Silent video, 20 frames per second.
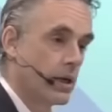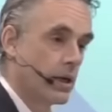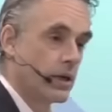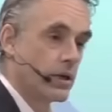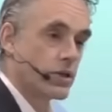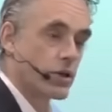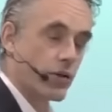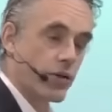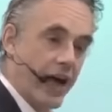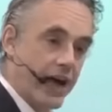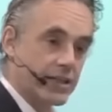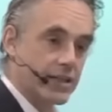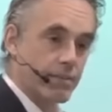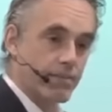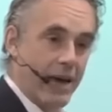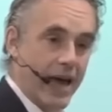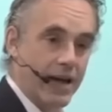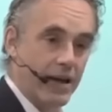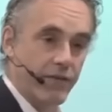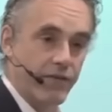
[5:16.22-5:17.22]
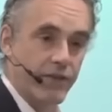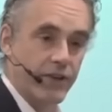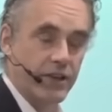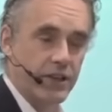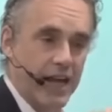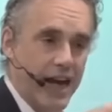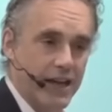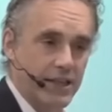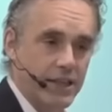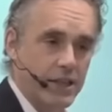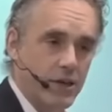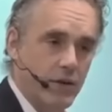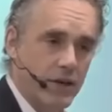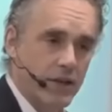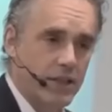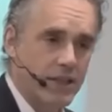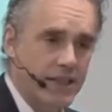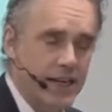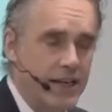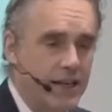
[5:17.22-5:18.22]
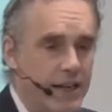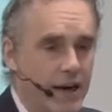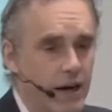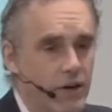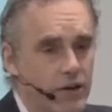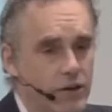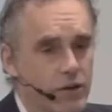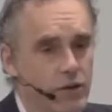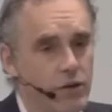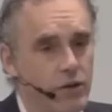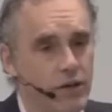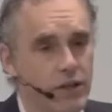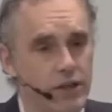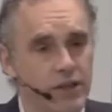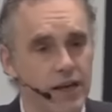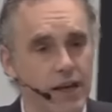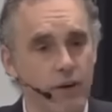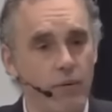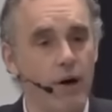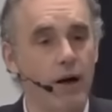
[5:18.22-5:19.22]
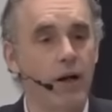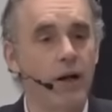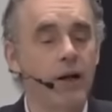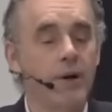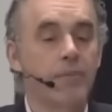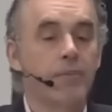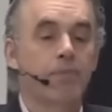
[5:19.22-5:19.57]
So that's you can see there, so you could say, well,